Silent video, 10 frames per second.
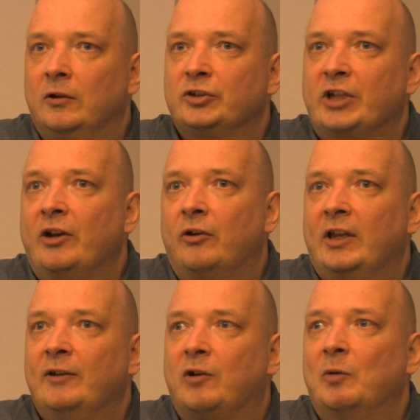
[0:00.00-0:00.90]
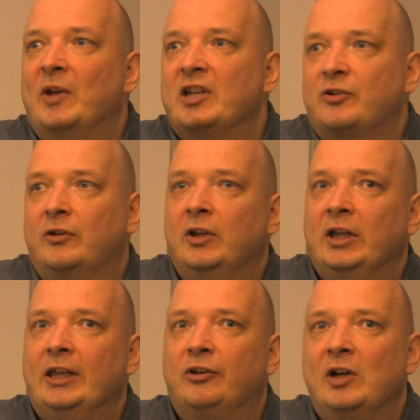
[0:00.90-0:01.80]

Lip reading: Shannon information in the